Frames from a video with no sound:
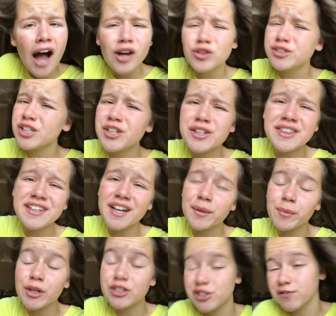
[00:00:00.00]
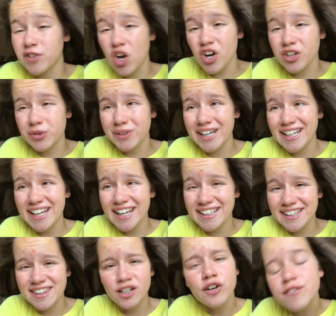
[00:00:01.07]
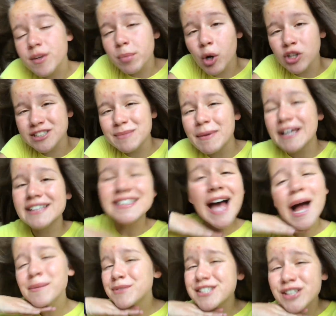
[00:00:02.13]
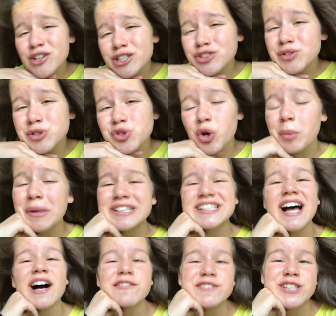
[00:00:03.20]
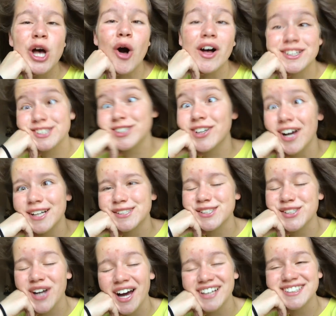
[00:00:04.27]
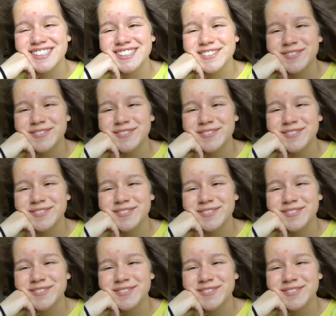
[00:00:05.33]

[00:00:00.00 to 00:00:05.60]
I also don't think I'm going to vlog really anything of the party because I'm just going to enjoy myself, so I'll see you guys tonight.